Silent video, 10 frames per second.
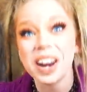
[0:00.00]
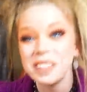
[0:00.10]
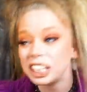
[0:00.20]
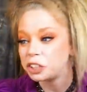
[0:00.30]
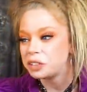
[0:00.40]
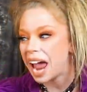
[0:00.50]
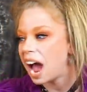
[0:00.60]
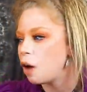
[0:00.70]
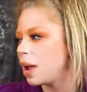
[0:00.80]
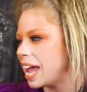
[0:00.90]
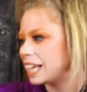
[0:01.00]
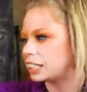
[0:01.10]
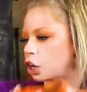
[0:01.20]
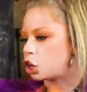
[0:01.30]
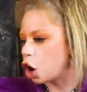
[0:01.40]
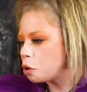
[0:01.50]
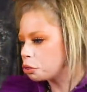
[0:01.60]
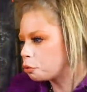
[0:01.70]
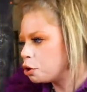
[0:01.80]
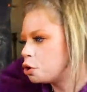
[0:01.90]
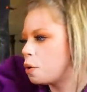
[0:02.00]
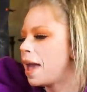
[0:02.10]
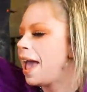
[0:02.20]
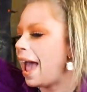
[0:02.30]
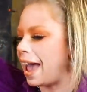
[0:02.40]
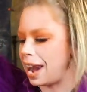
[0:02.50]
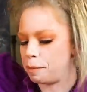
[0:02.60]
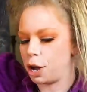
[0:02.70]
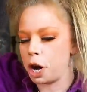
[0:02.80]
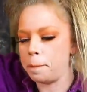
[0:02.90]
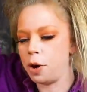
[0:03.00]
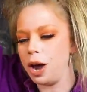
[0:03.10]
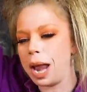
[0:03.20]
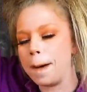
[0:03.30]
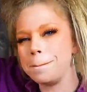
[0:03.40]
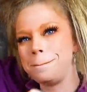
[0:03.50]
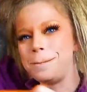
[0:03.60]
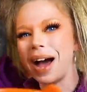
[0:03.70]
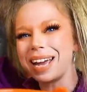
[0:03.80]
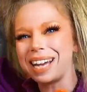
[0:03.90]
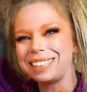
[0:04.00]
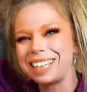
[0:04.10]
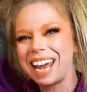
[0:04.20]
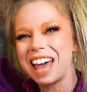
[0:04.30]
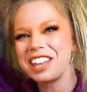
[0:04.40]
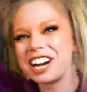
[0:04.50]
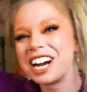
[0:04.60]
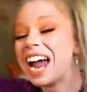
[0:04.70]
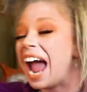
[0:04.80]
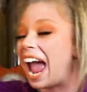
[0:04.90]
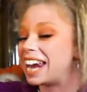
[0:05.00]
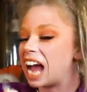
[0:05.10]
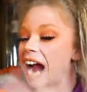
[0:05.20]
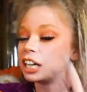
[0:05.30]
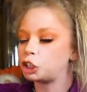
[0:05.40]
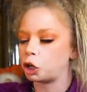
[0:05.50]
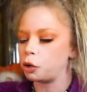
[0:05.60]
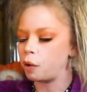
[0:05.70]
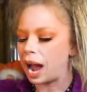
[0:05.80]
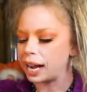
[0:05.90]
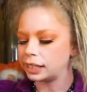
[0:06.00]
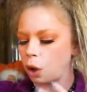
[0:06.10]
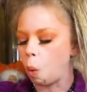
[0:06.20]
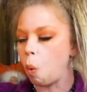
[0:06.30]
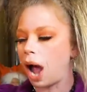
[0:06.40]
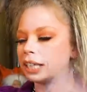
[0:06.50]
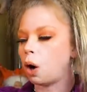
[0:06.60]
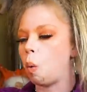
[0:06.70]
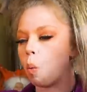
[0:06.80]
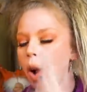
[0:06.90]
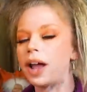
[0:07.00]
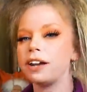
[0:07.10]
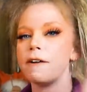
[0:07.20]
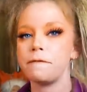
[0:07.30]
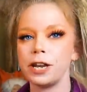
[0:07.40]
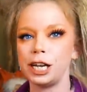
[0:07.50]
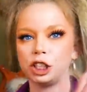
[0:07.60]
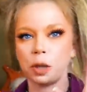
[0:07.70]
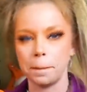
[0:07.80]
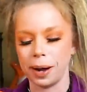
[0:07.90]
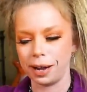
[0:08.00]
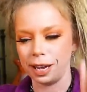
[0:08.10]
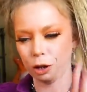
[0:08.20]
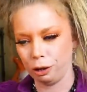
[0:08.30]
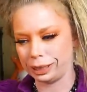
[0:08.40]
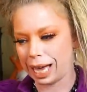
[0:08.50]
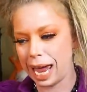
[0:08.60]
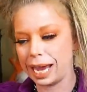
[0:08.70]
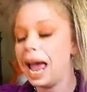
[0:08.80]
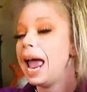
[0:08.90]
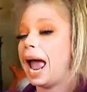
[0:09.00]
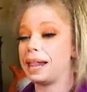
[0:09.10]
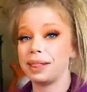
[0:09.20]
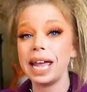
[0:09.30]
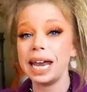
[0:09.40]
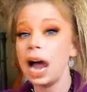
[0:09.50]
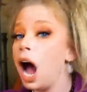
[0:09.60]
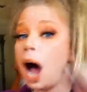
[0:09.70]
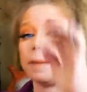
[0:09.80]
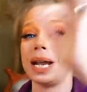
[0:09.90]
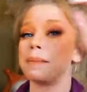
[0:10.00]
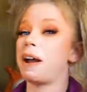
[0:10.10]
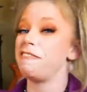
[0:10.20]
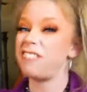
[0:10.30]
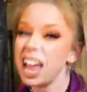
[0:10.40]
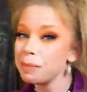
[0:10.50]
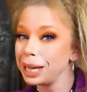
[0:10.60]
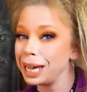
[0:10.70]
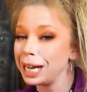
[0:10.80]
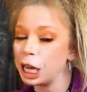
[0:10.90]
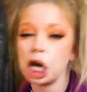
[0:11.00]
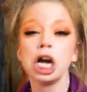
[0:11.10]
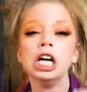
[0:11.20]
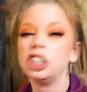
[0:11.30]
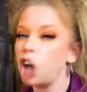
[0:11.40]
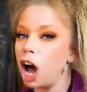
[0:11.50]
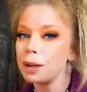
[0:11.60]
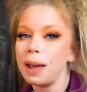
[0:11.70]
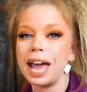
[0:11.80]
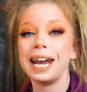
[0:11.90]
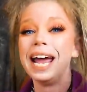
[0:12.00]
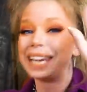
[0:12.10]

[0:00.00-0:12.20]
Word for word: what I'm gonna do now is go through and I'm gonna put a bucket together and kind of show you guys what one finished bucket looks like. And then I'm gonna get my family in here. Dog man,